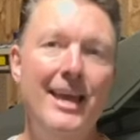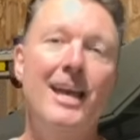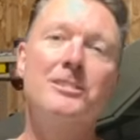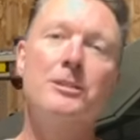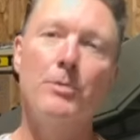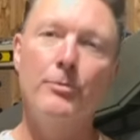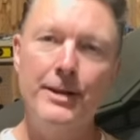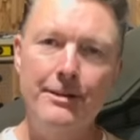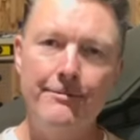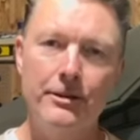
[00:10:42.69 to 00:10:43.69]
It's a
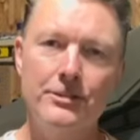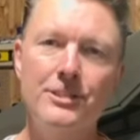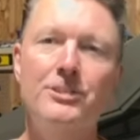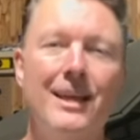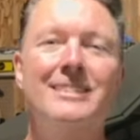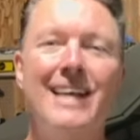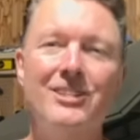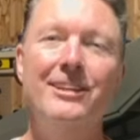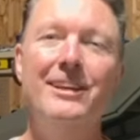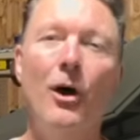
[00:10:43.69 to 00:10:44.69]
Marine version. It's
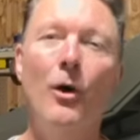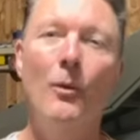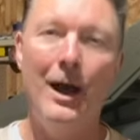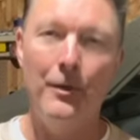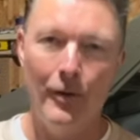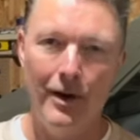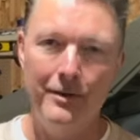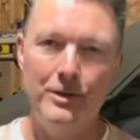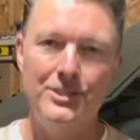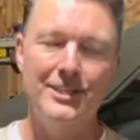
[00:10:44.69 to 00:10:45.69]
actually an
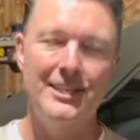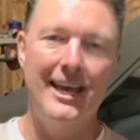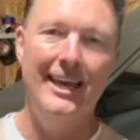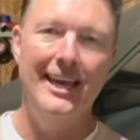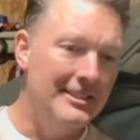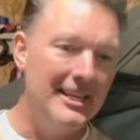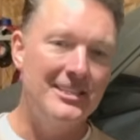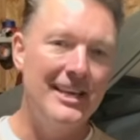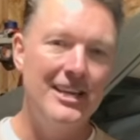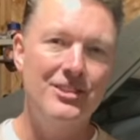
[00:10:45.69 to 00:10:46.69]
OI1, which is a
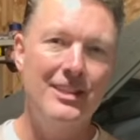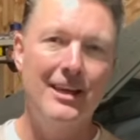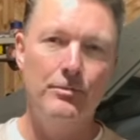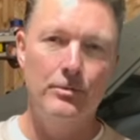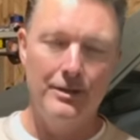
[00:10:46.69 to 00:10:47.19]
designation that